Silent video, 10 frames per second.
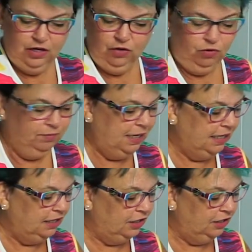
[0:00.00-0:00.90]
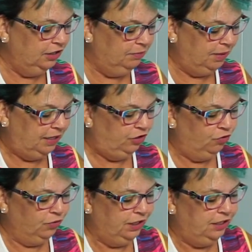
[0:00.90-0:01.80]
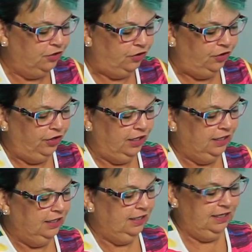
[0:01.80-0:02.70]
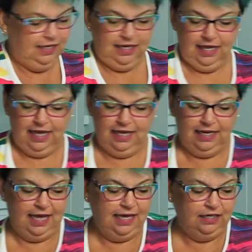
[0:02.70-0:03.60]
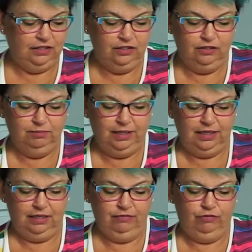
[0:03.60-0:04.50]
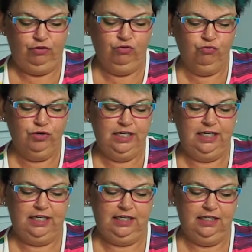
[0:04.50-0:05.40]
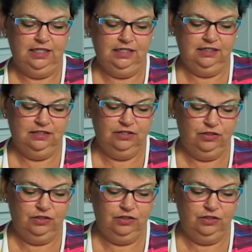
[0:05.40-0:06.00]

we'll make it a little bit greener and add a little bit of green to